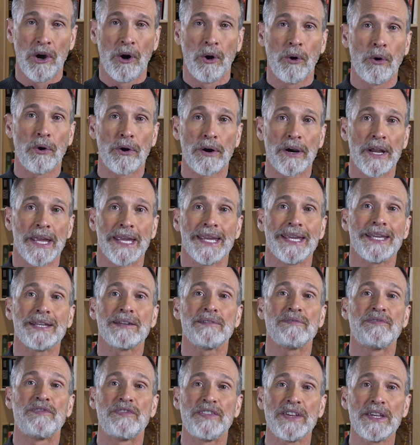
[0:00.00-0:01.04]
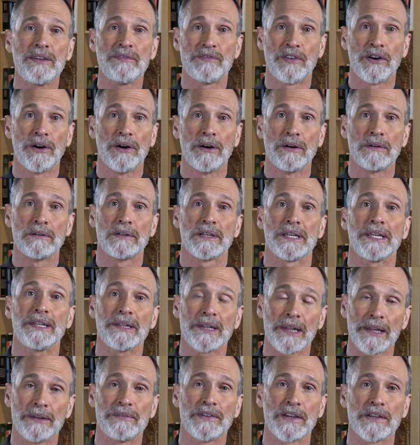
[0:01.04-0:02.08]
or in vivo, in
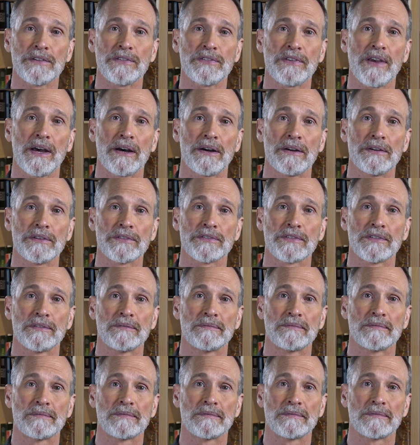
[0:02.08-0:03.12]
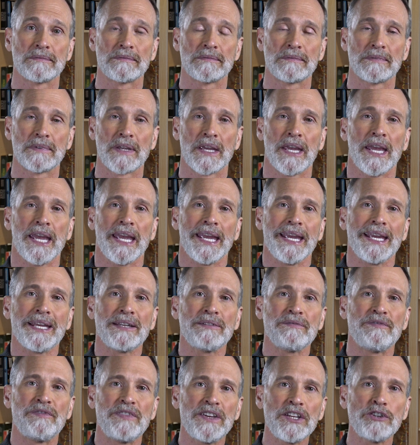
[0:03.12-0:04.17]
living cells. In
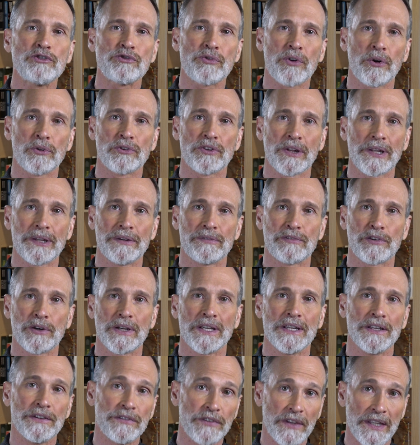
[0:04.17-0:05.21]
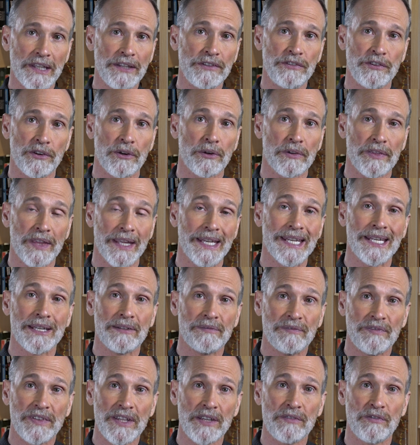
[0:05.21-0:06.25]
vitro delivery is easier than in
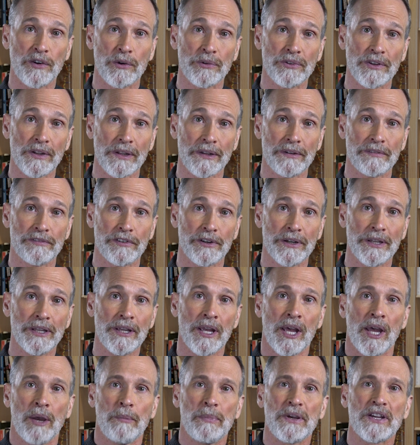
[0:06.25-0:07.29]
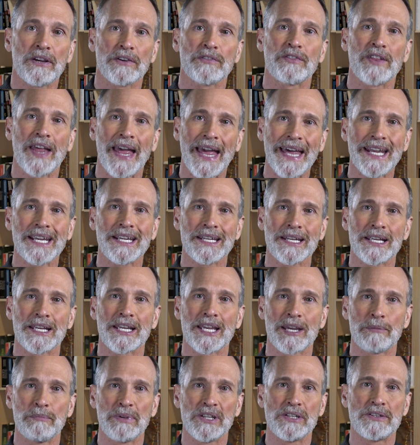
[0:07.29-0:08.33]
vivo delivery because the editing
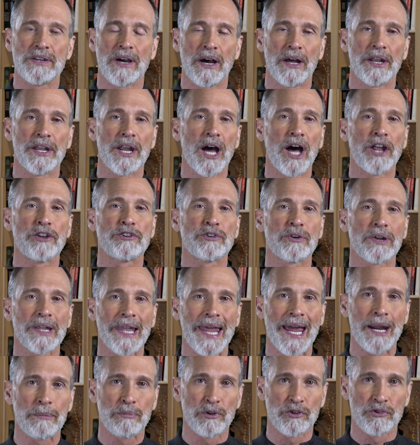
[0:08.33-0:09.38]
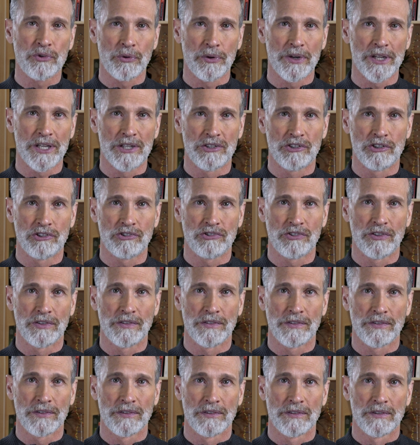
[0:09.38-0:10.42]
can be done under laboratory
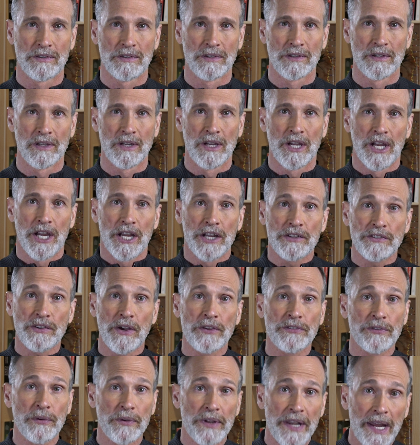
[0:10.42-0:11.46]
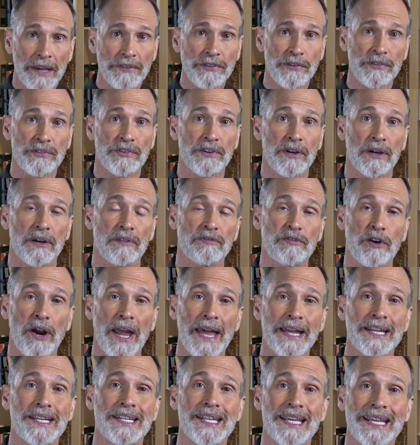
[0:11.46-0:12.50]
conditions. It's also necessary for
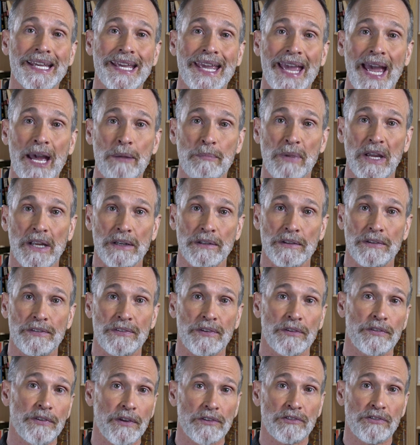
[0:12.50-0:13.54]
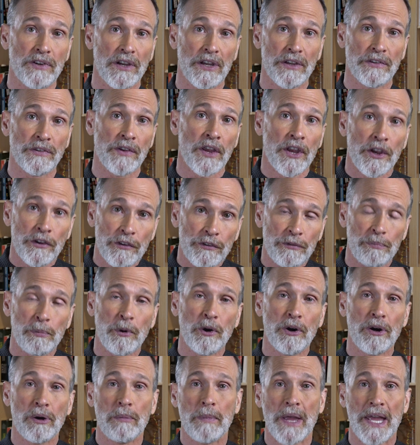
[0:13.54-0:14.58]
editing gametes, such as
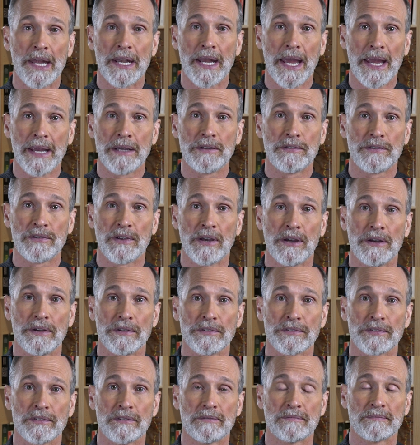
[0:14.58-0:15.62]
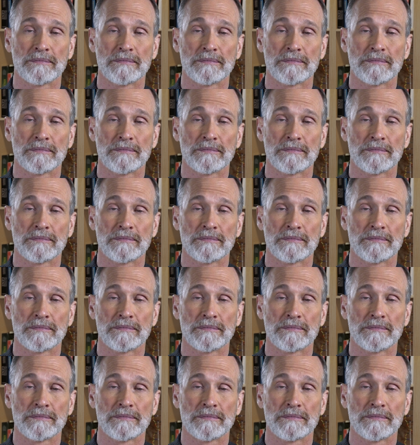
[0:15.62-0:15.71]
sperm and egg cells.